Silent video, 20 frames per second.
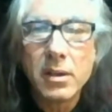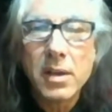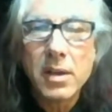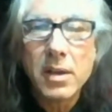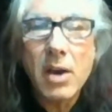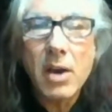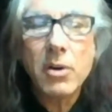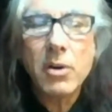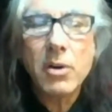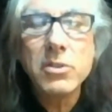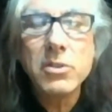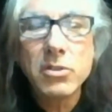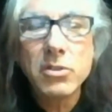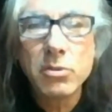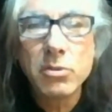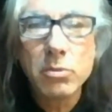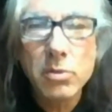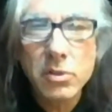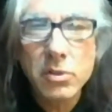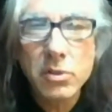how can you
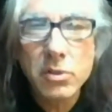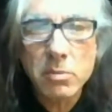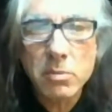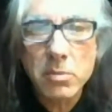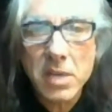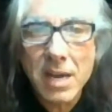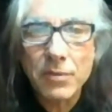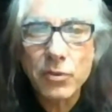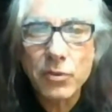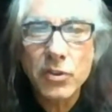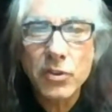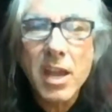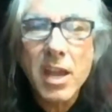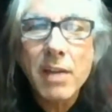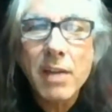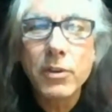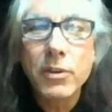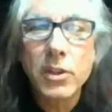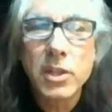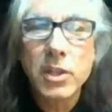do this to me after
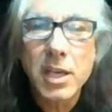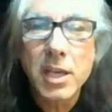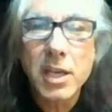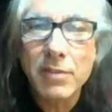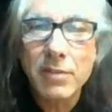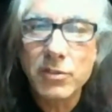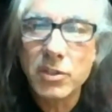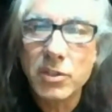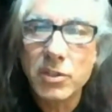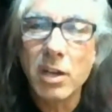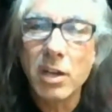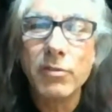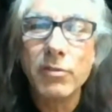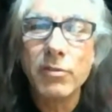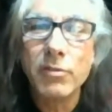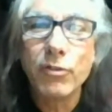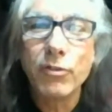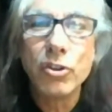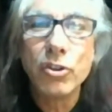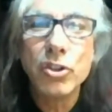everything I've done
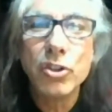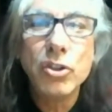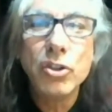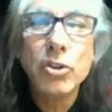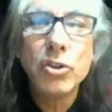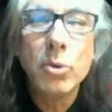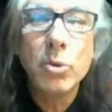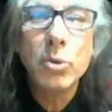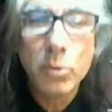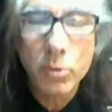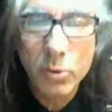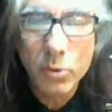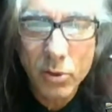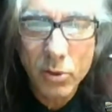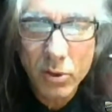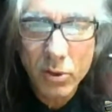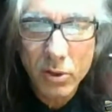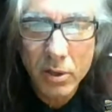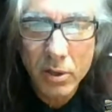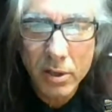for you?
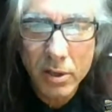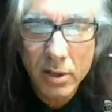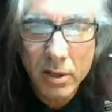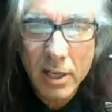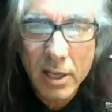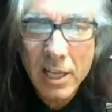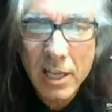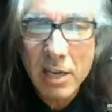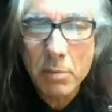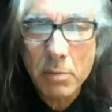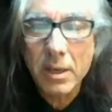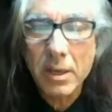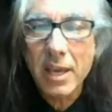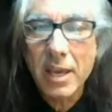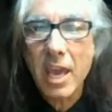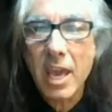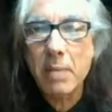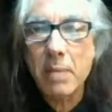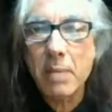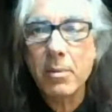And it
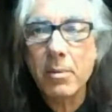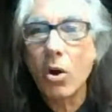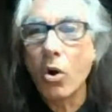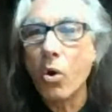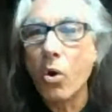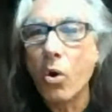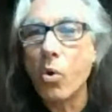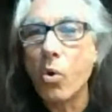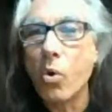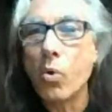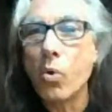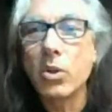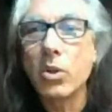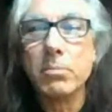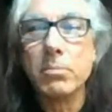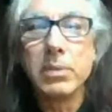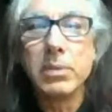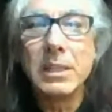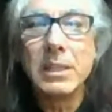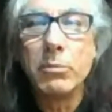became a whole
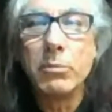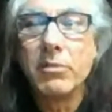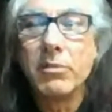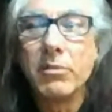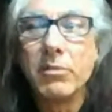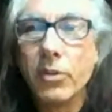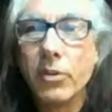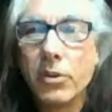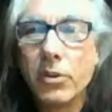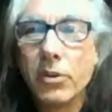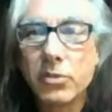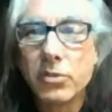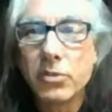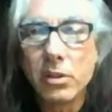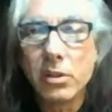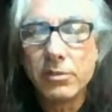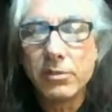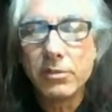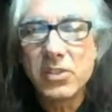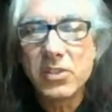complete
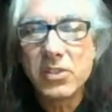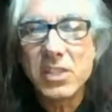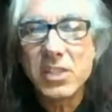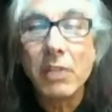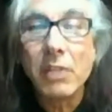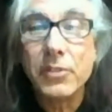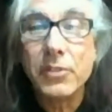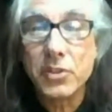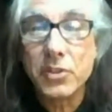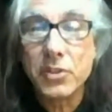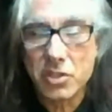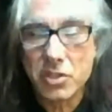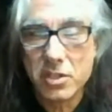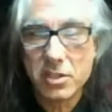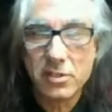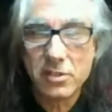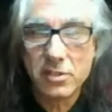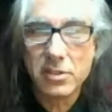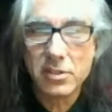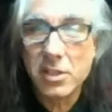reversal of
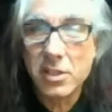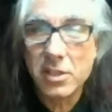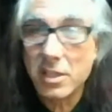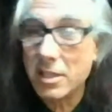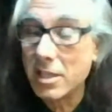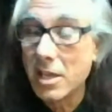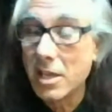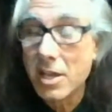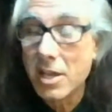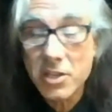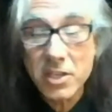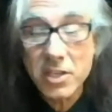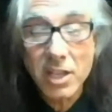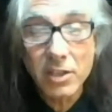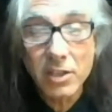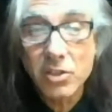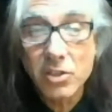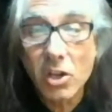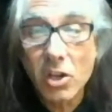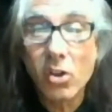selfishness. That
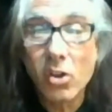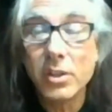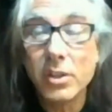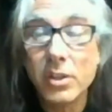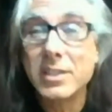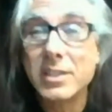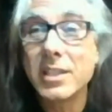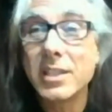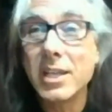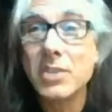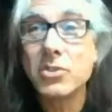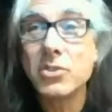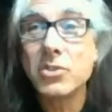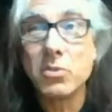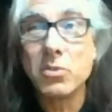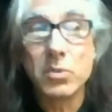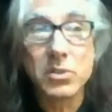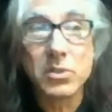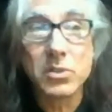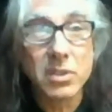Dell's whole
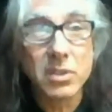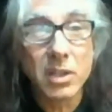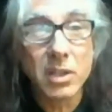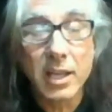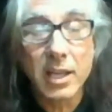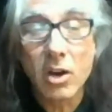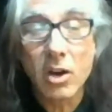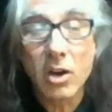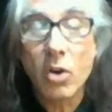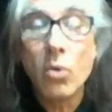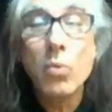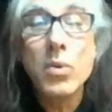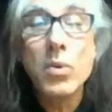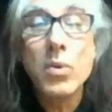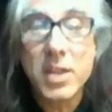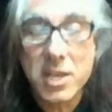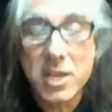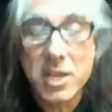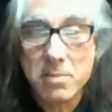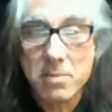intention was to like own
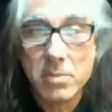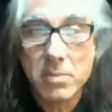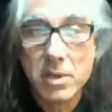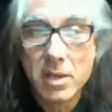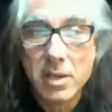him.